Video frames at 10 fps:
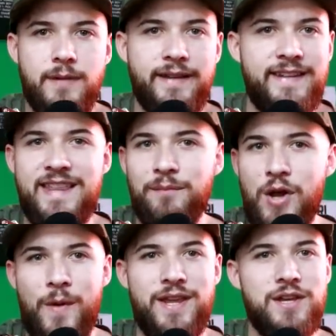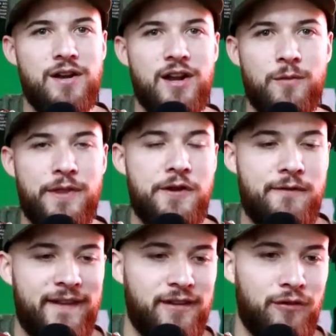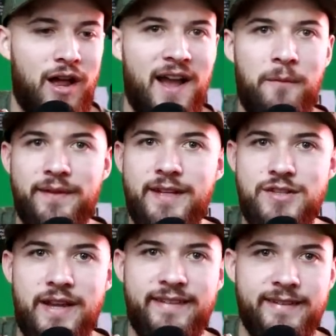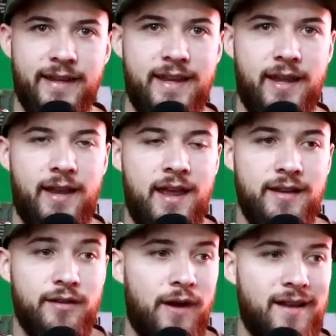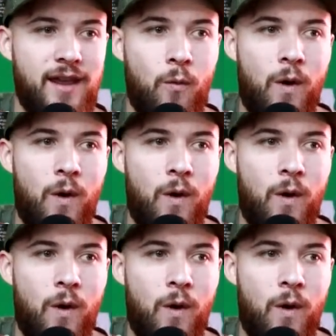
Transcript: I see them going younger with their defensive line with TJ Slaton, Devonte